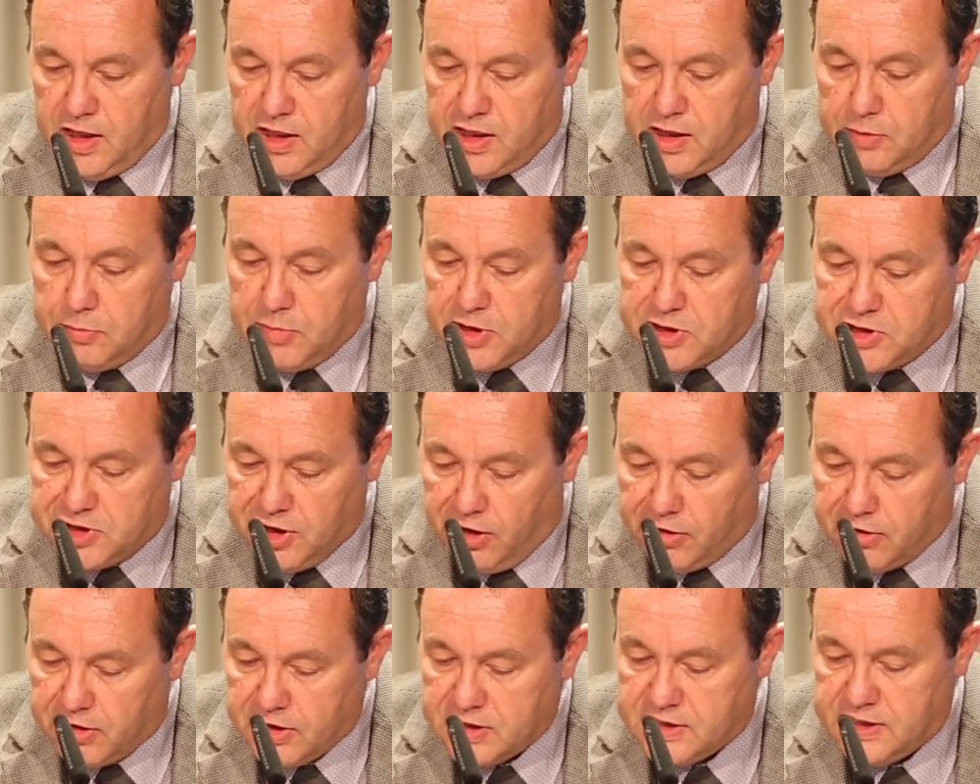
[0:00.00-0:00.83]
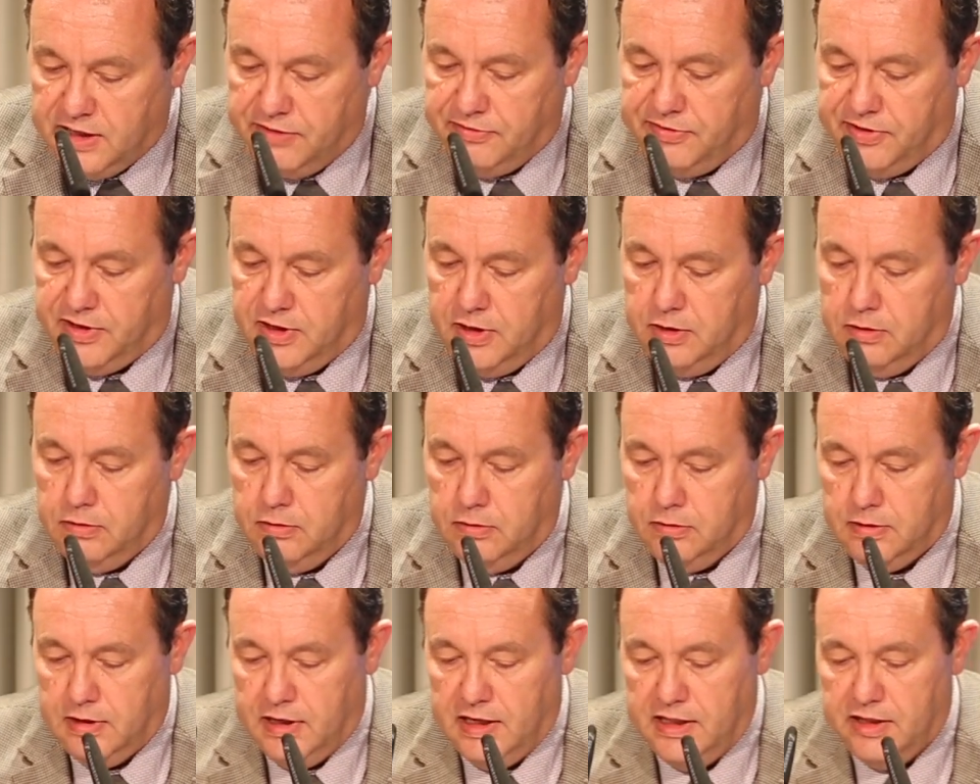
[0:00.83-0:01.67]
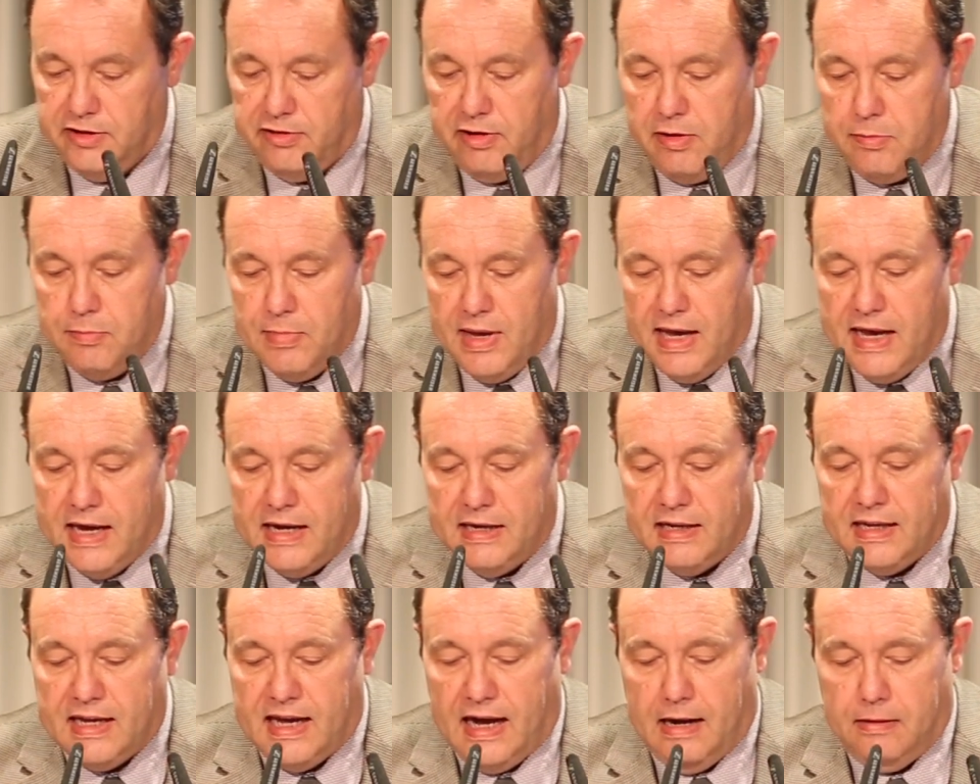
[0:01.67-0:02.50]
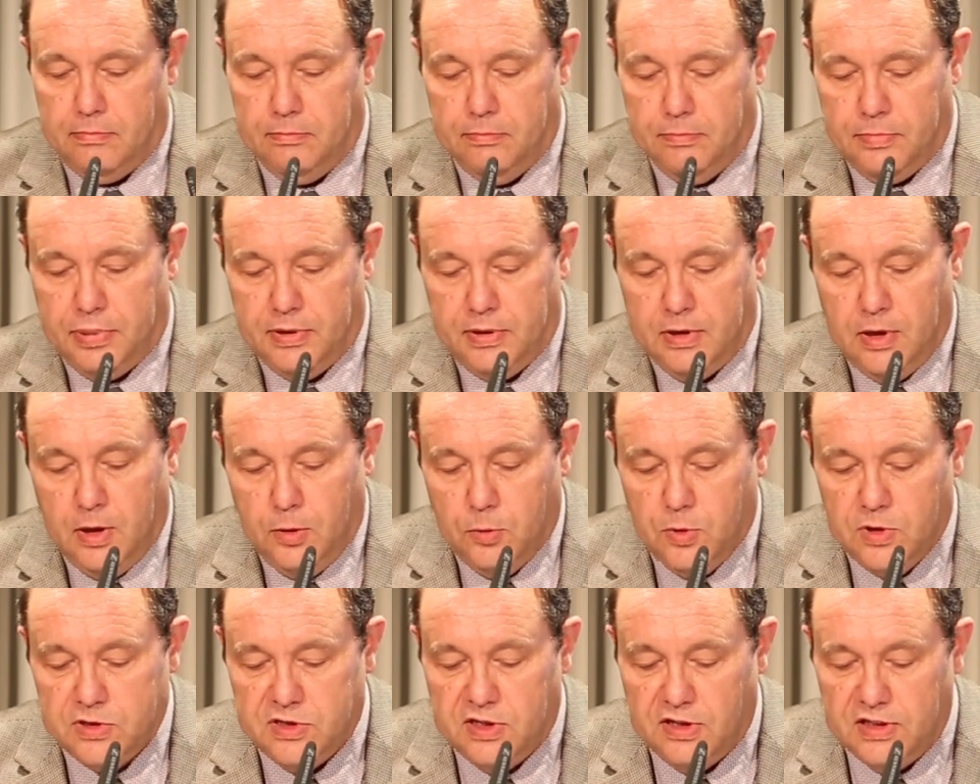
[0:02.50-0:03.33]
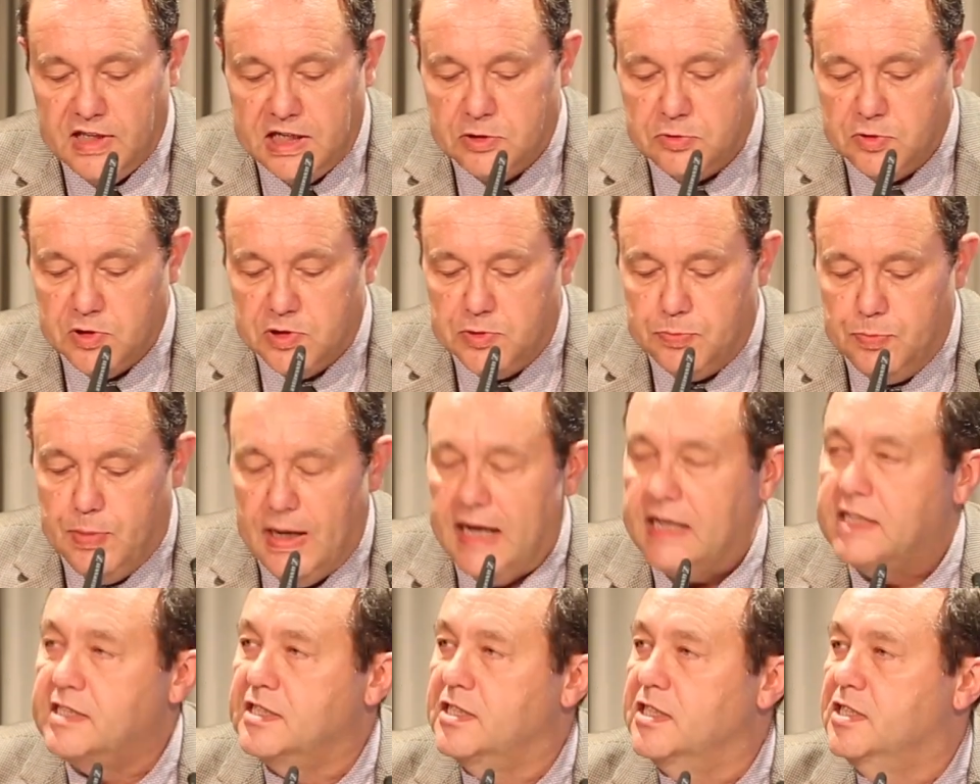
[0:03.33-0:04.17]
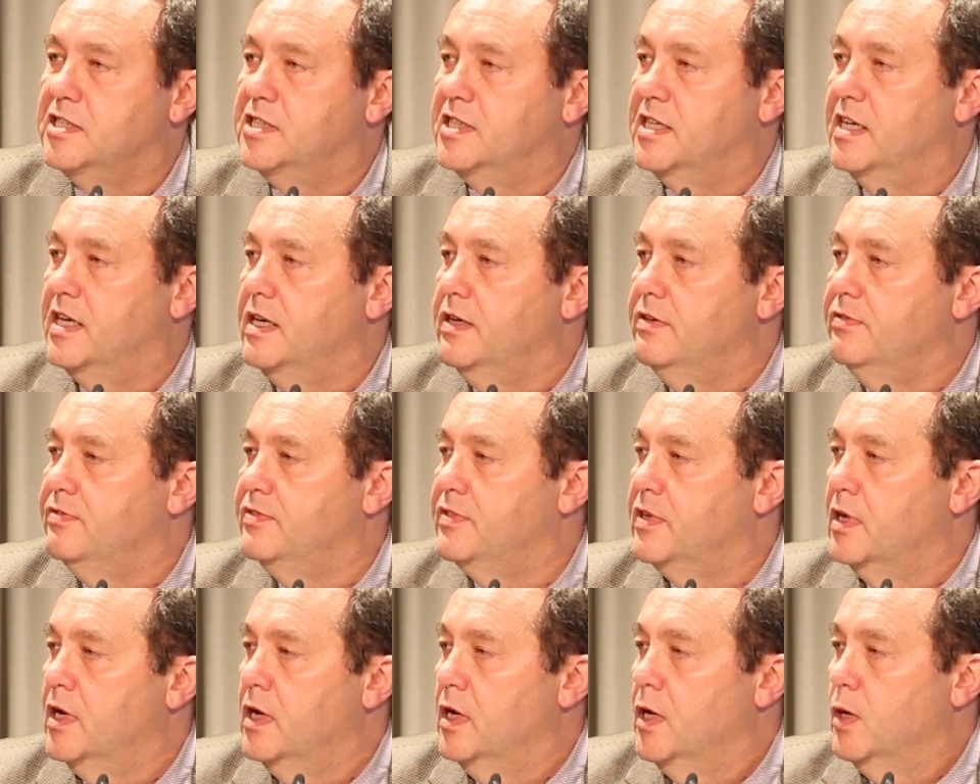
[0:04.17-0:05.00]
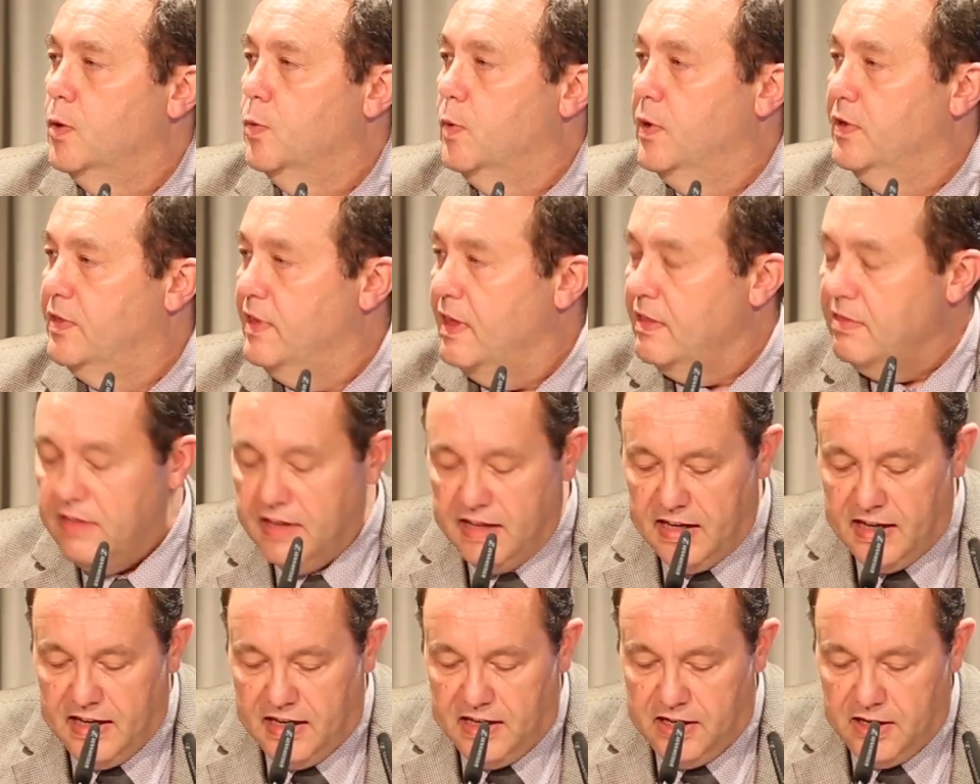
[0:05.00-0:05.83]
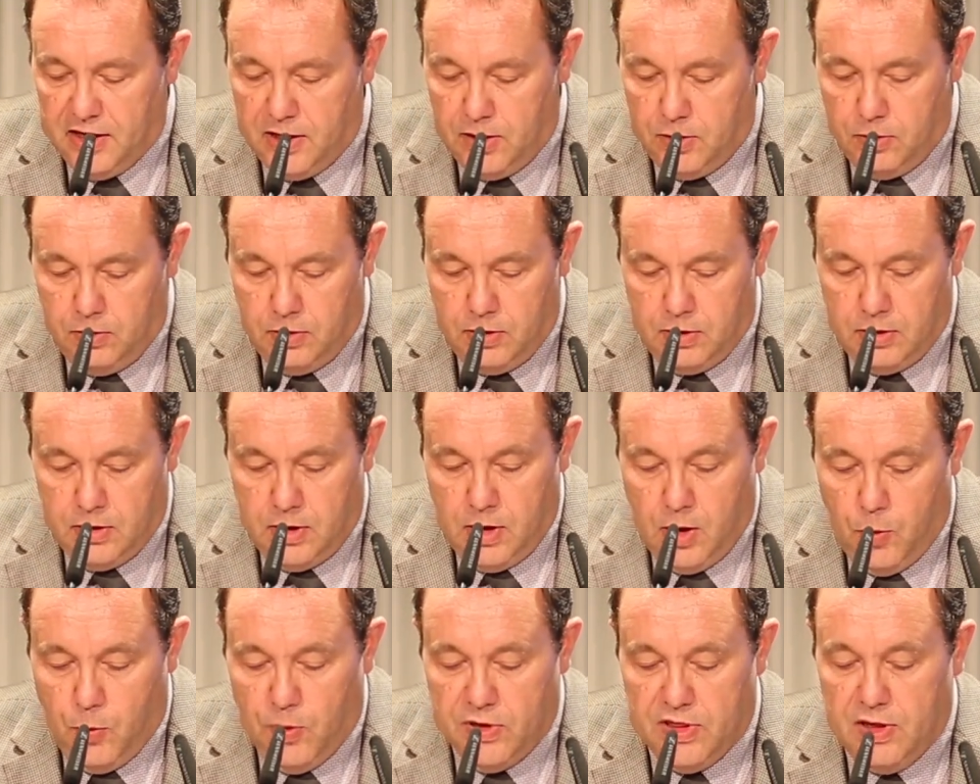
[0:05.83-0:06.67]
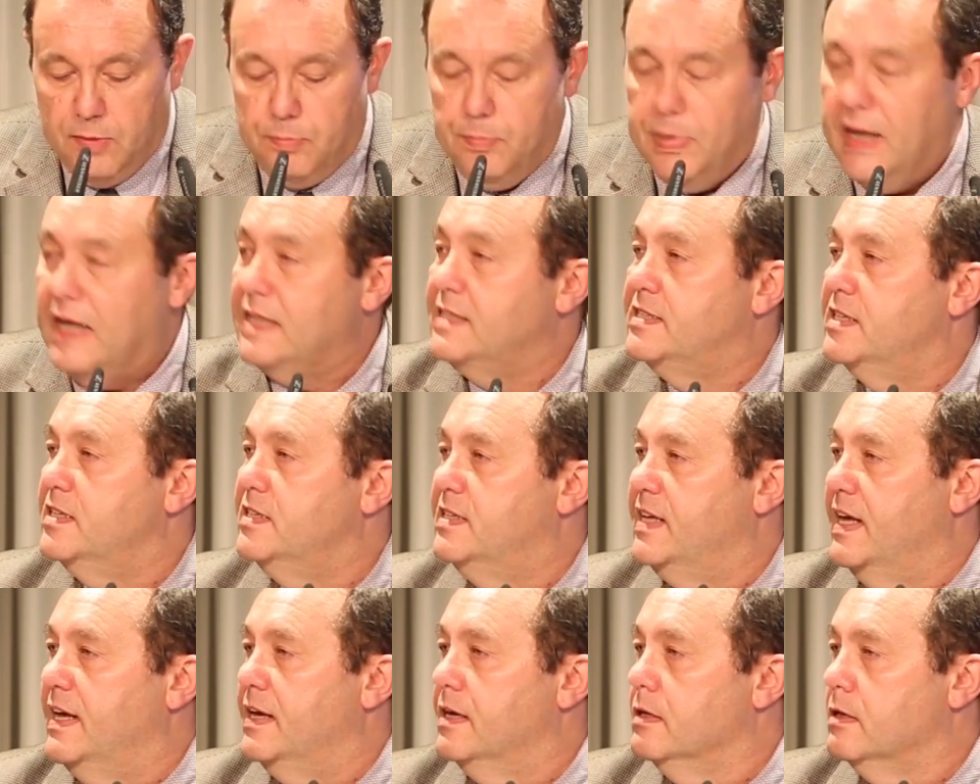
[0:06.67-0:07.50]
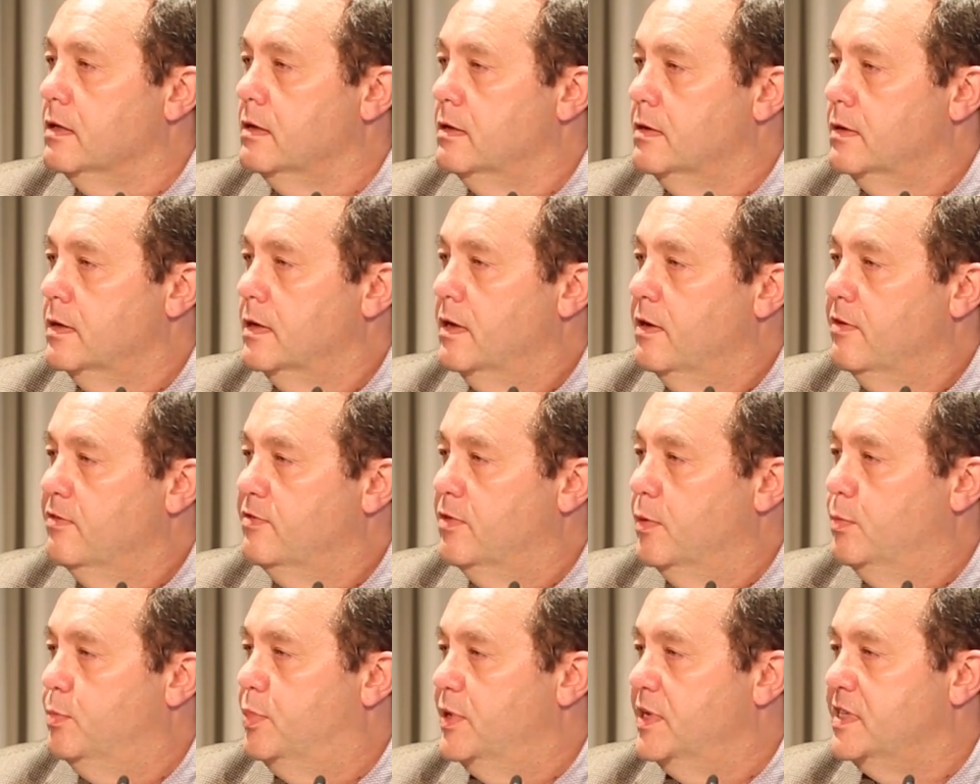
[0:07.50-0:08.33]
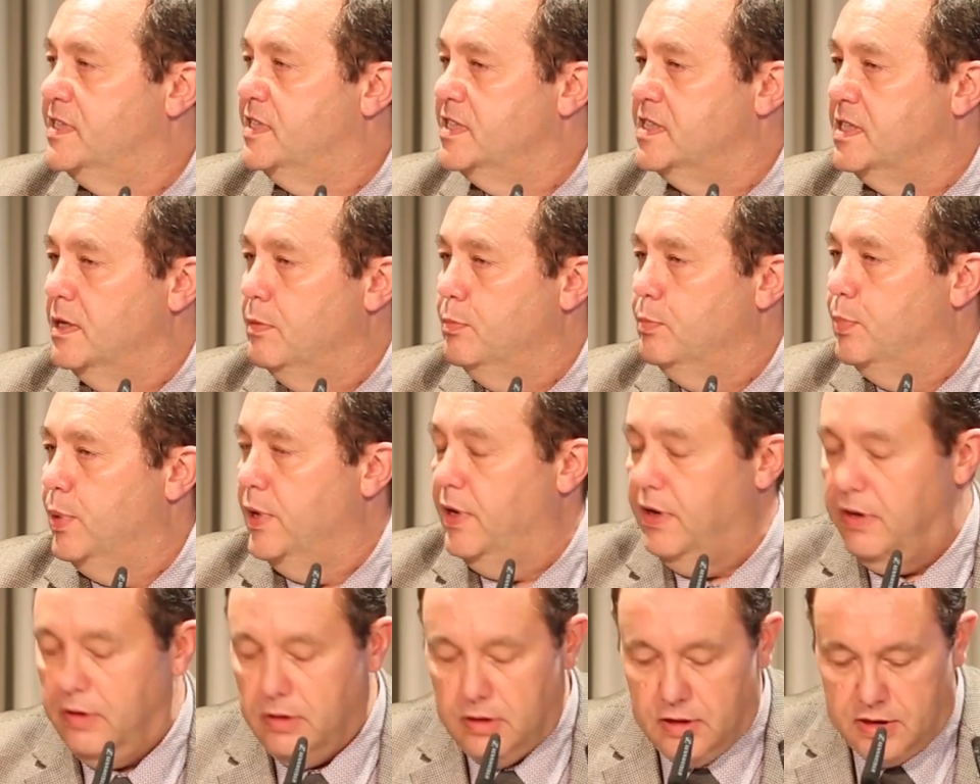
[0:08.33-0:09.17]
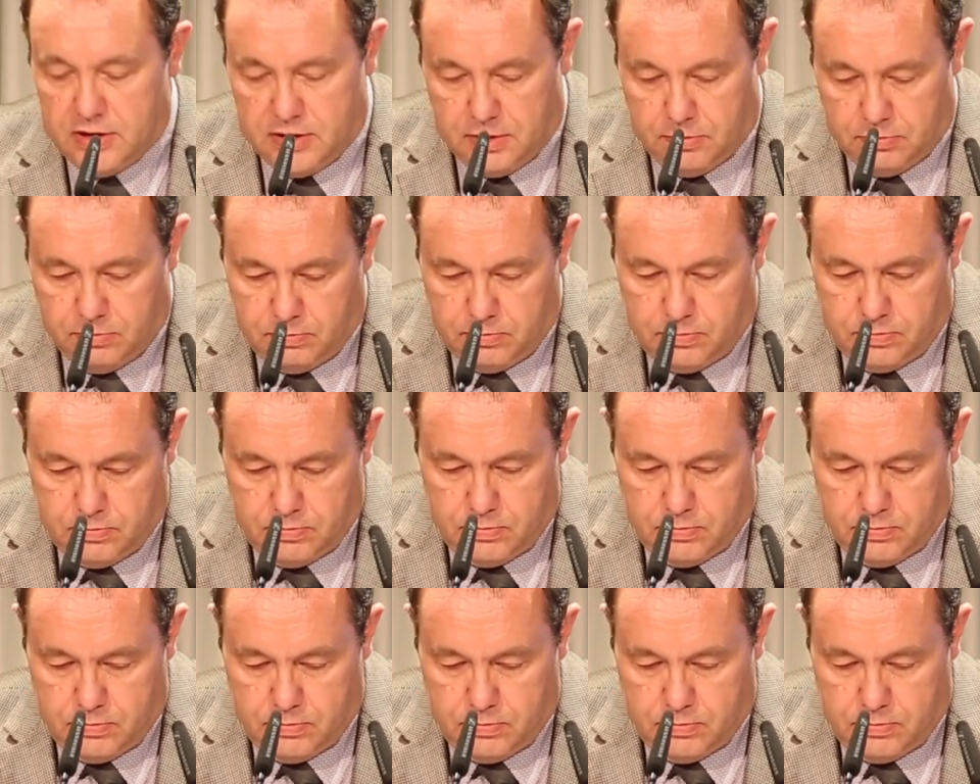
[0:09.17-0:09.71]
The majority view in the Remain camp was that this was best achieved within the EU with a better deal for British imperialism.